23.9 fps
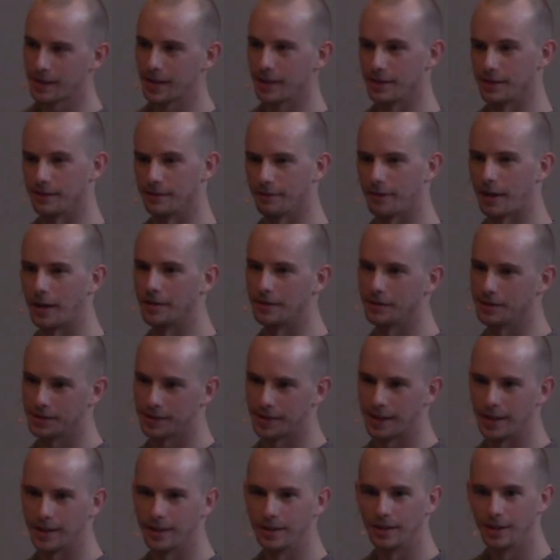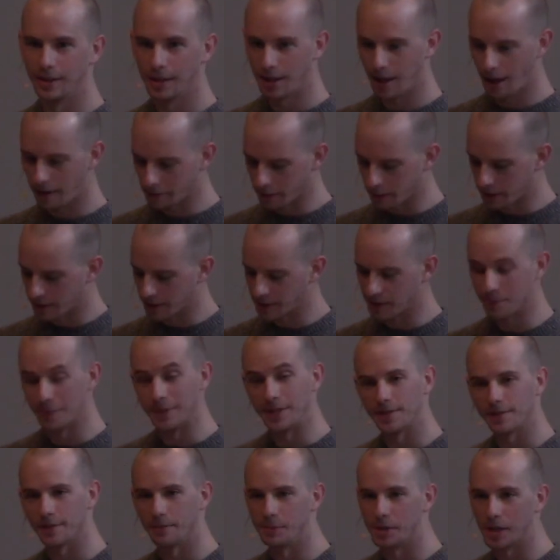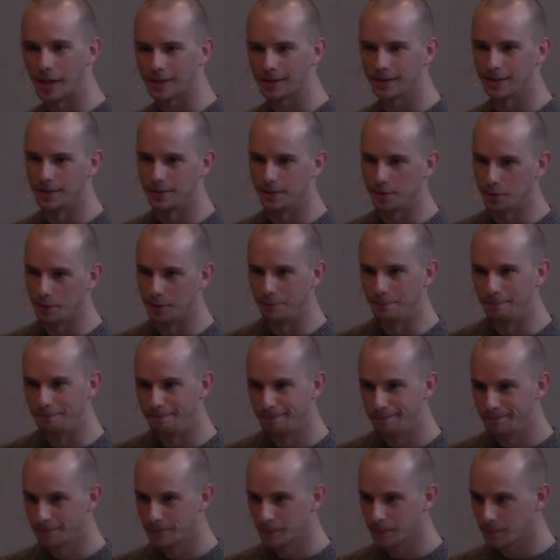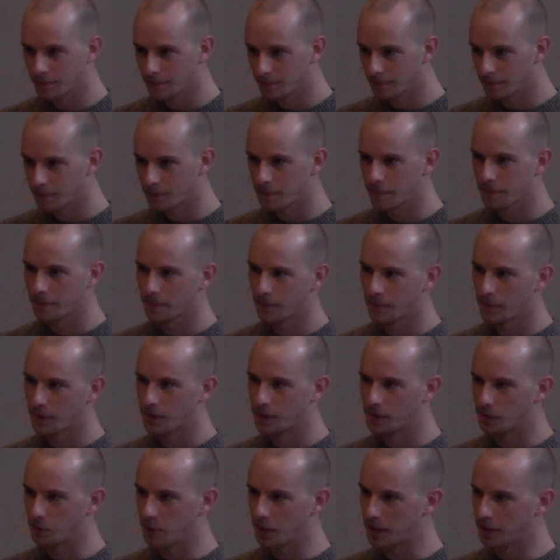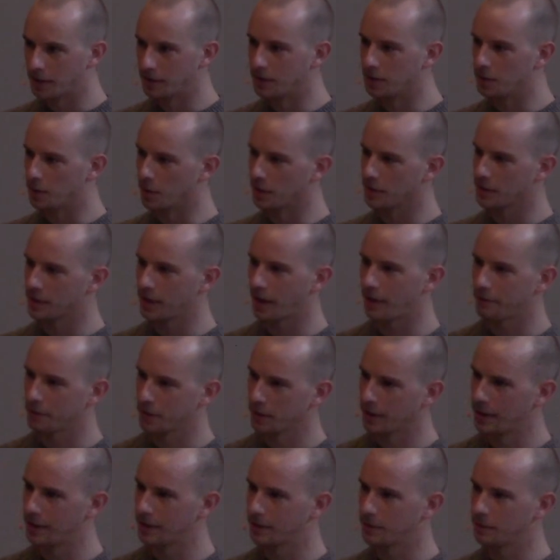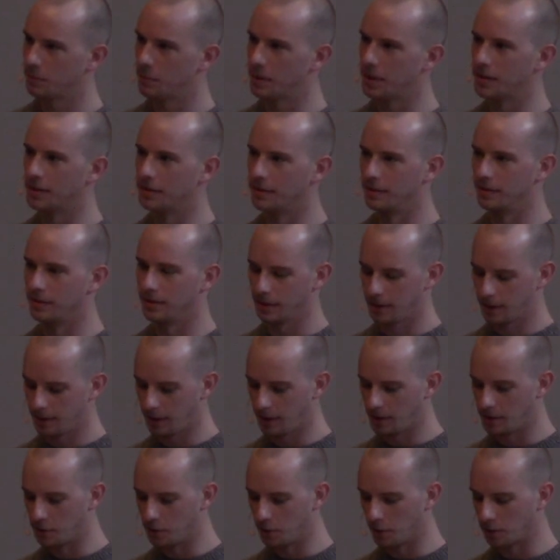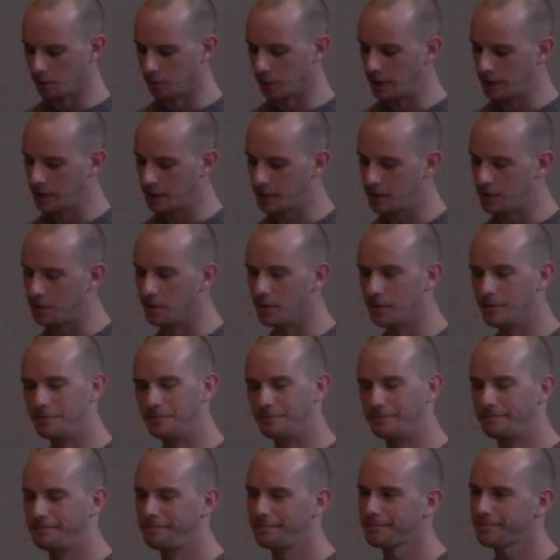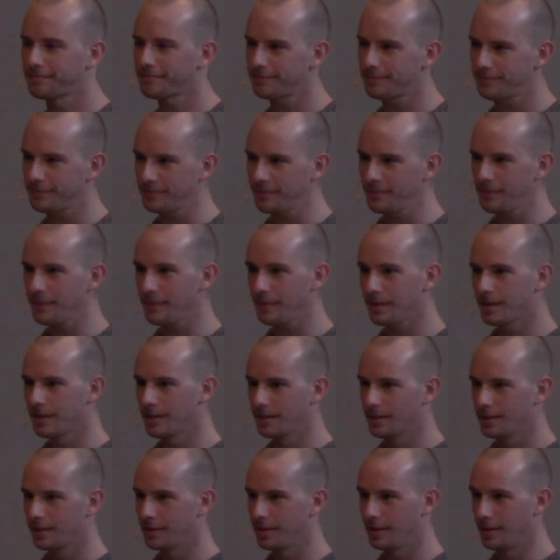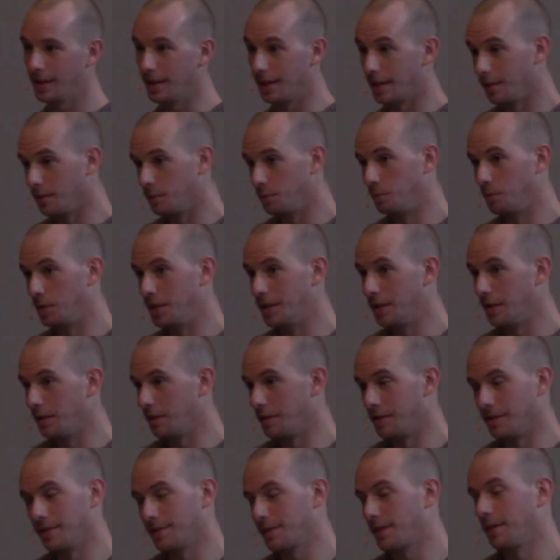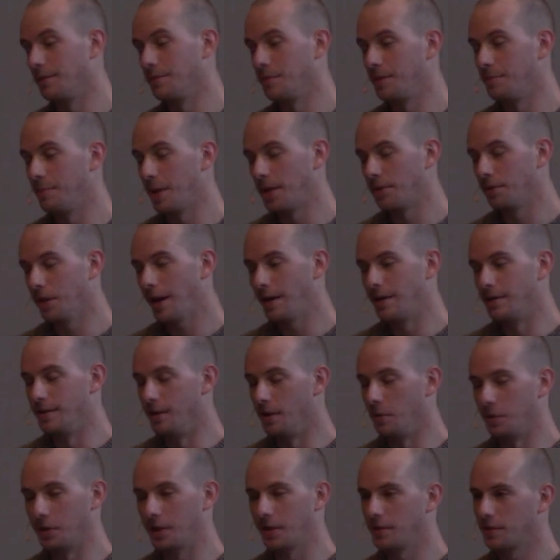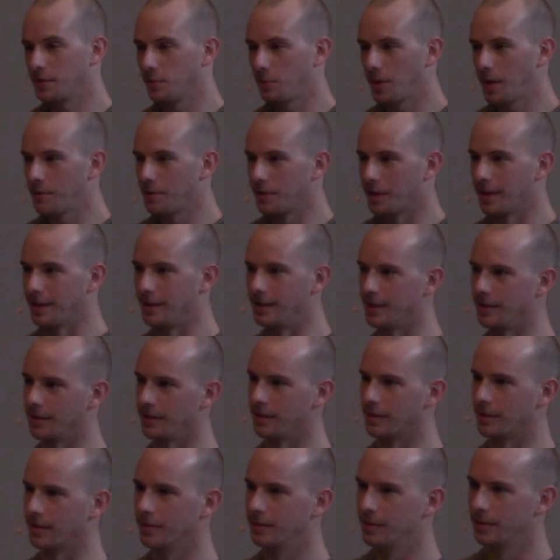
has the final say. Everything's been subjected to him. So we can endure suffering, we can endure ridicule, and we know that it's going to be made right. No one gets away with anything.